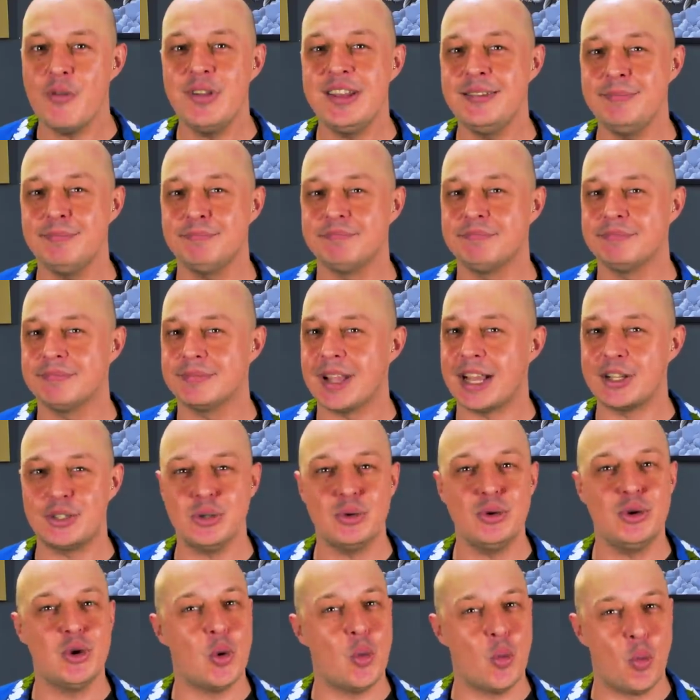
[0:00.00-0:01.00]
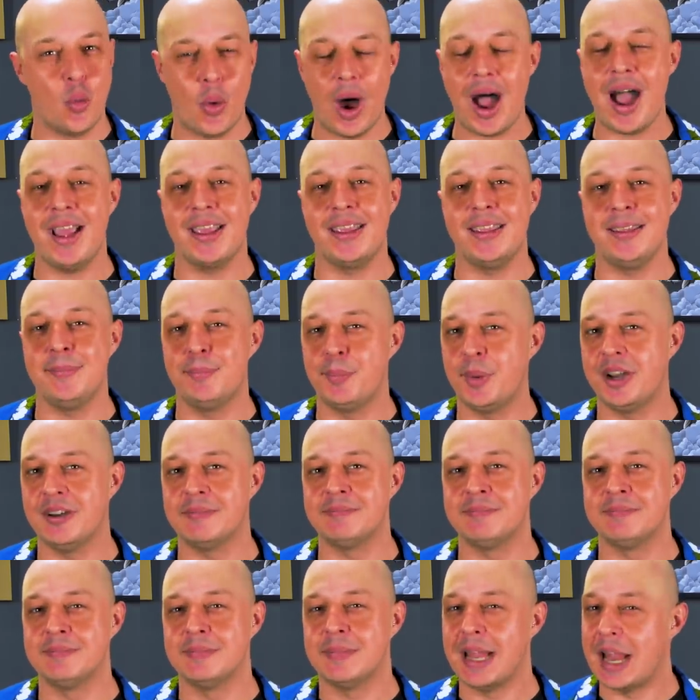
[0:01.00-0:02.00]
I mean, I don't know why,
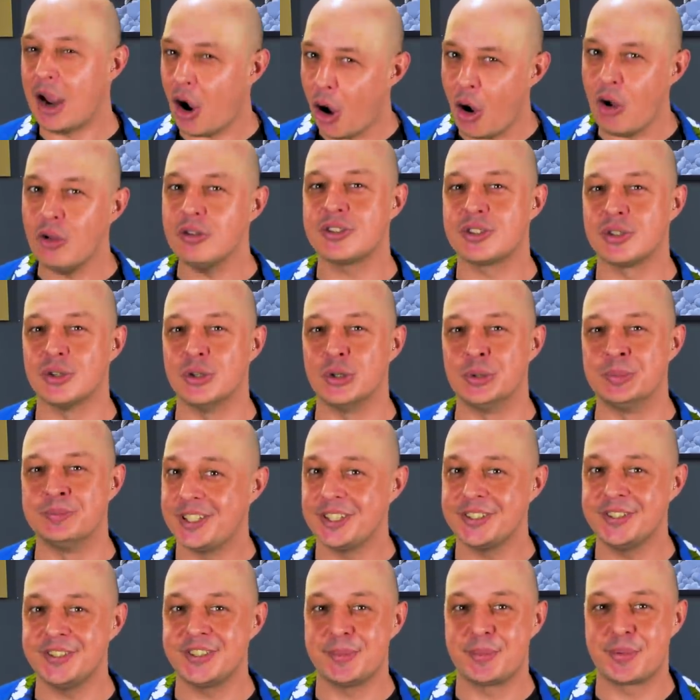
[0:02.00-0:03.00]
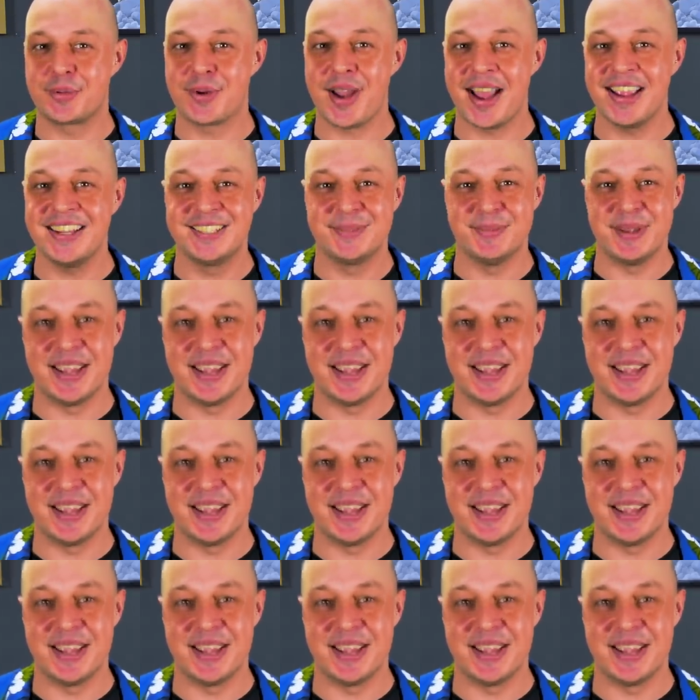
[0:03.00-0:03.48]
but it also doesn't surprise